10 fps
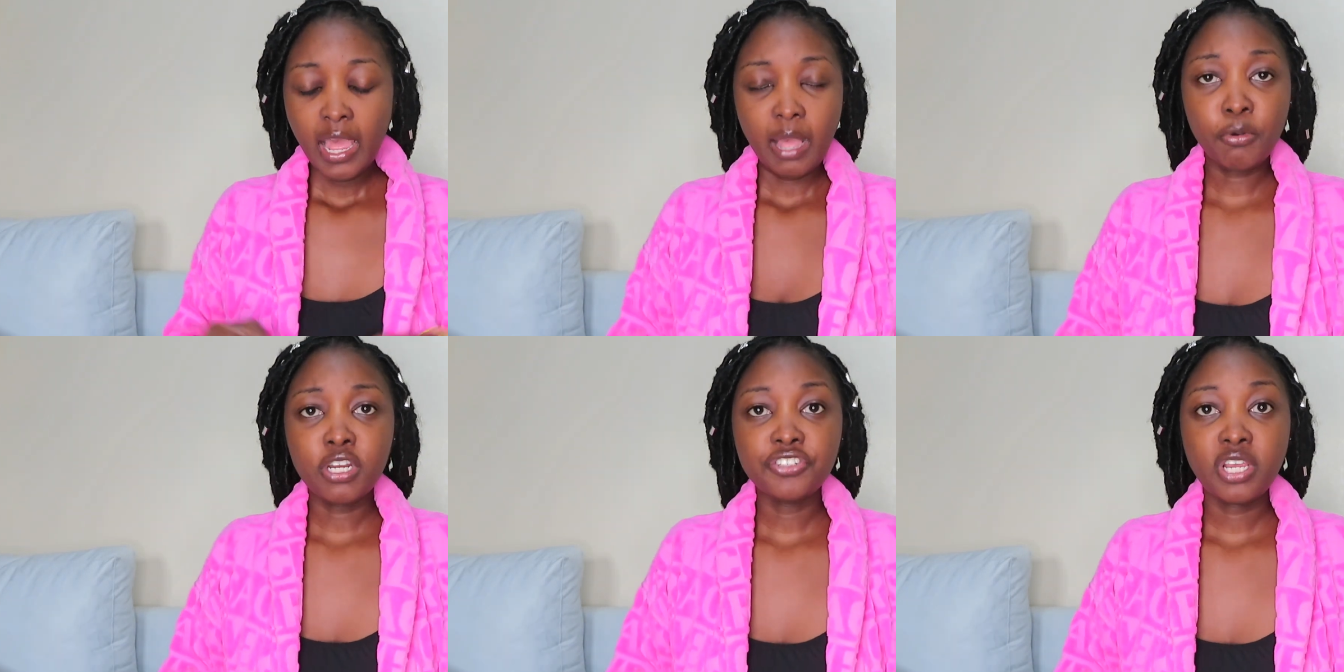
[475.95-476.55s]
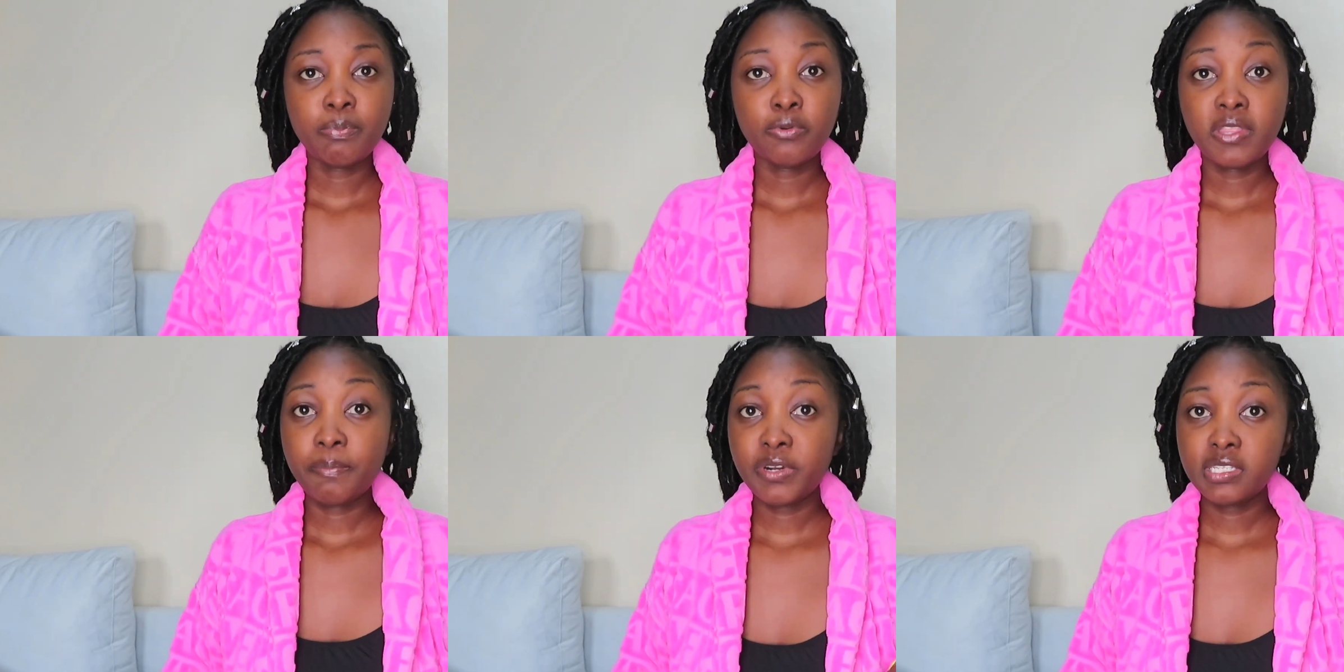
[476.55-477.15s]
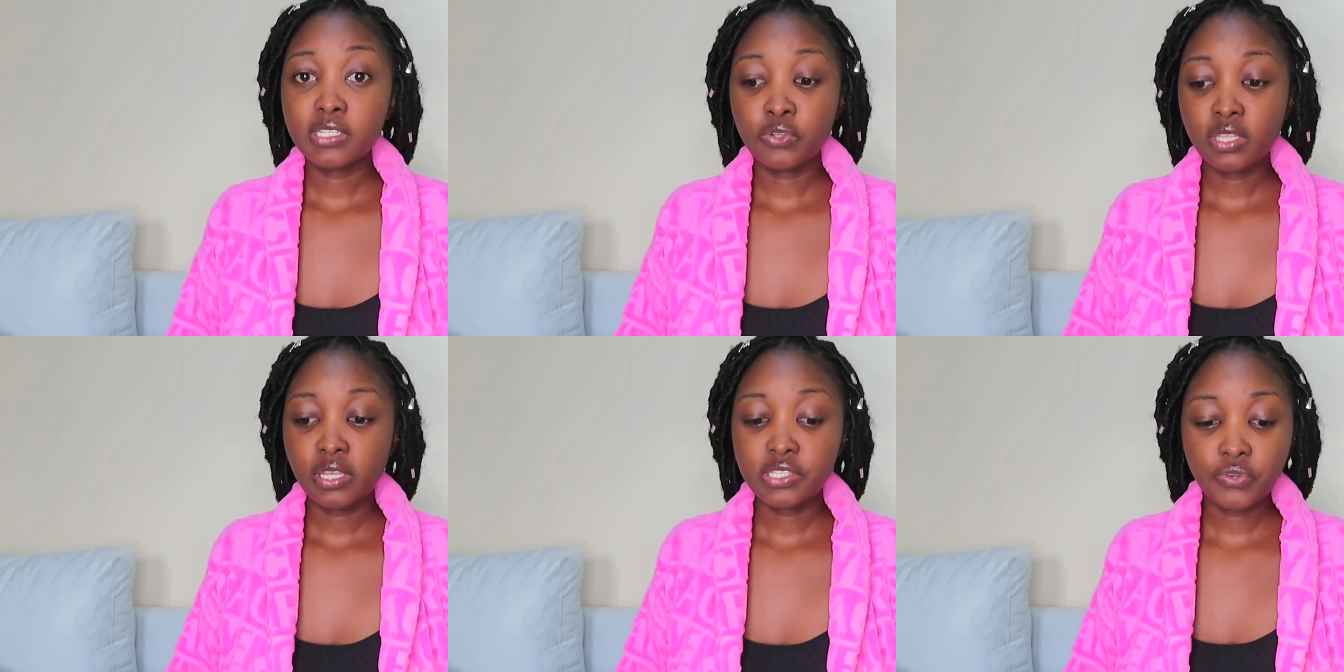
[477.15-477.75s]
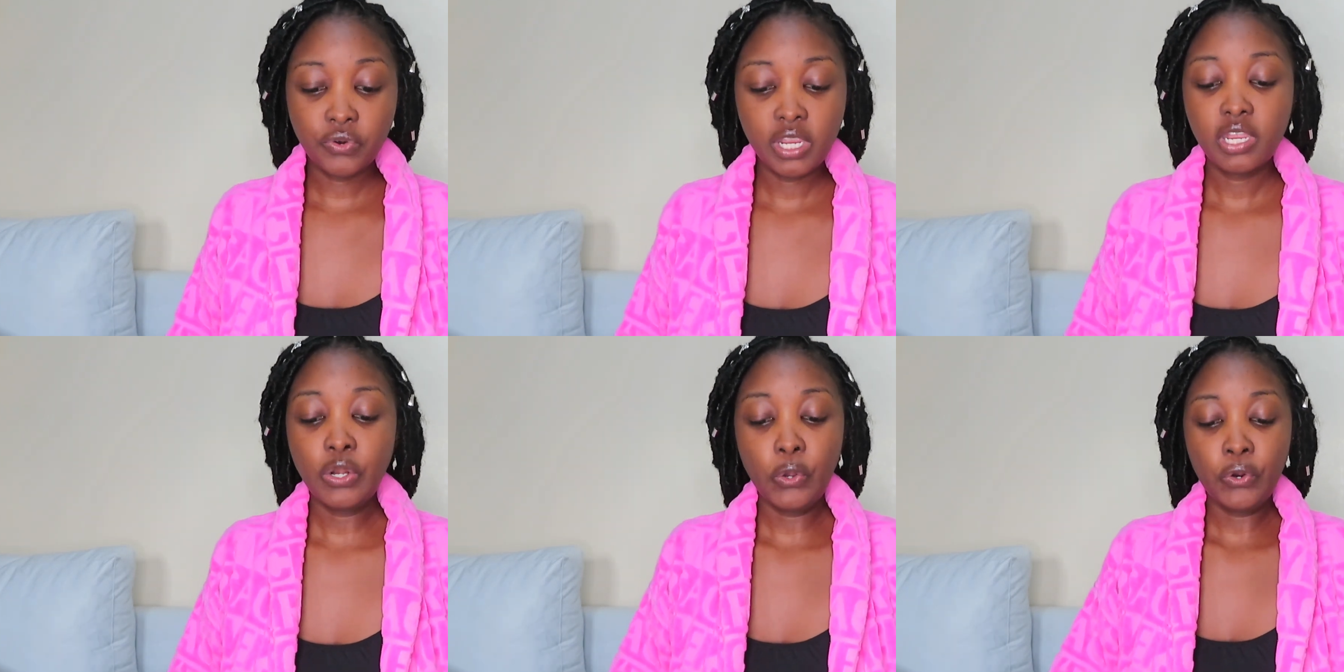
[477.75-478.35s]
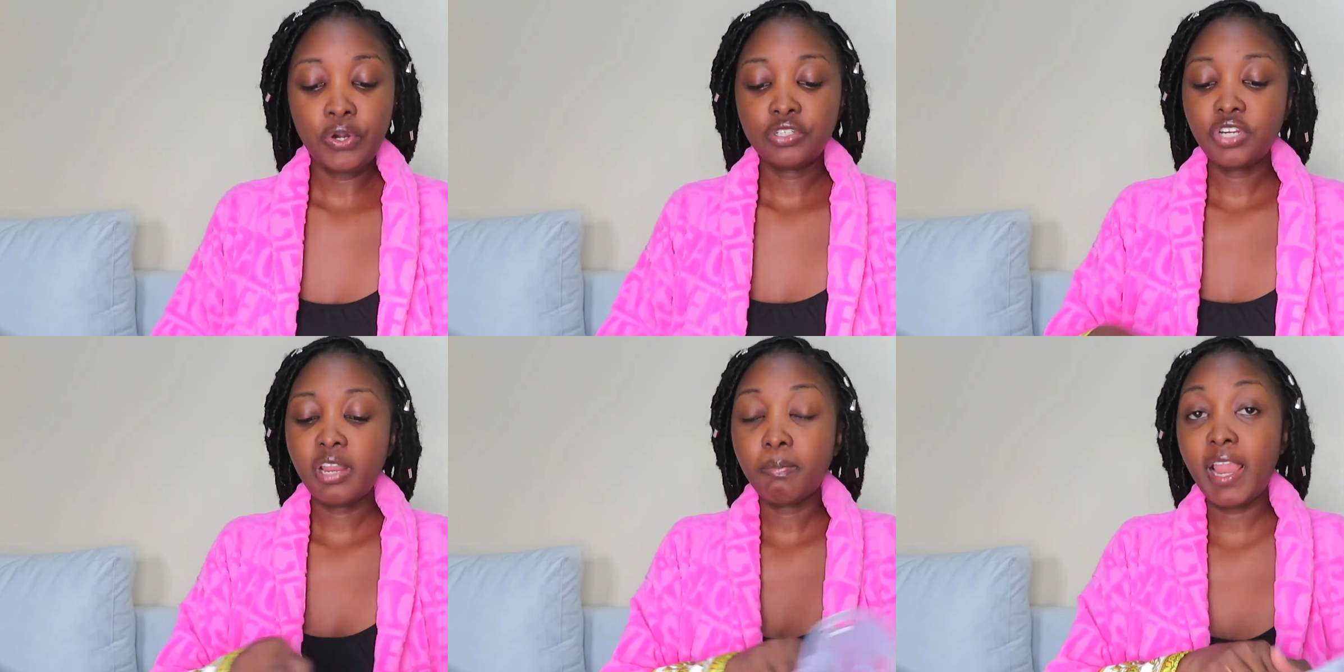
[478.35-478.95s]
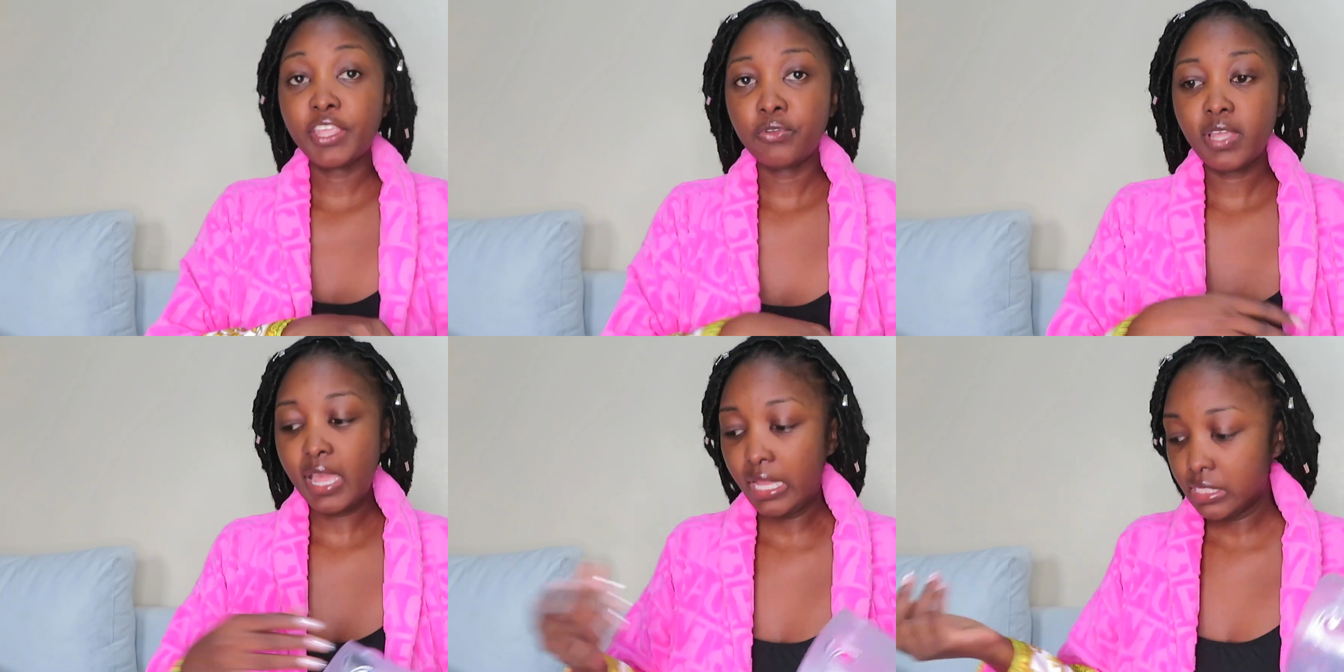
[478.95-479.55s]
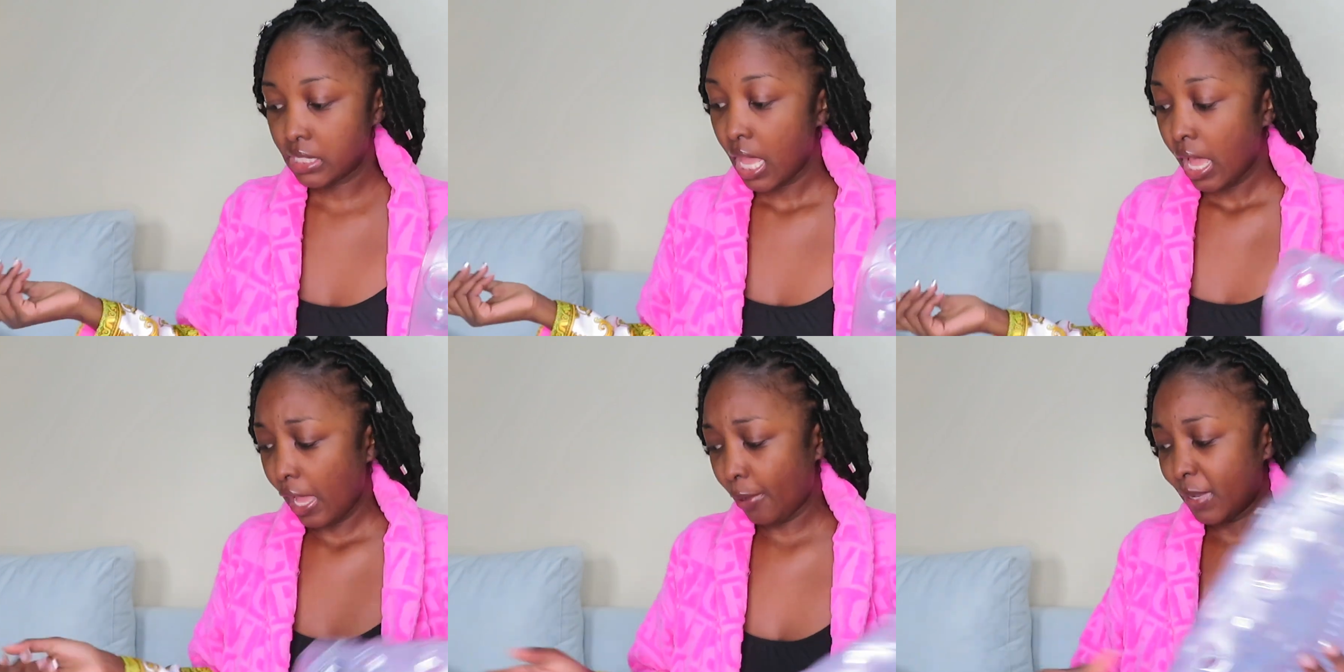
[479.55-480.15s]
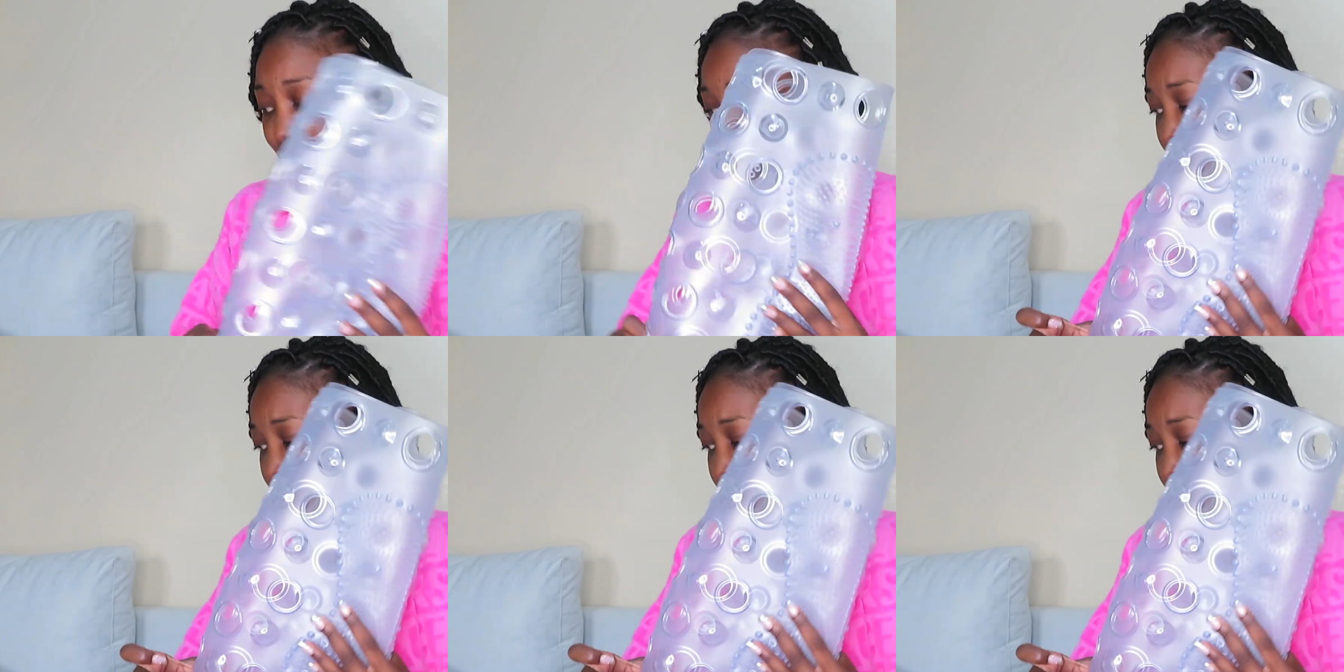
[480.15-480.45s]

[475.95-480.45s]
I'm gonna try and put the prices on the screen or try and plug you guys how much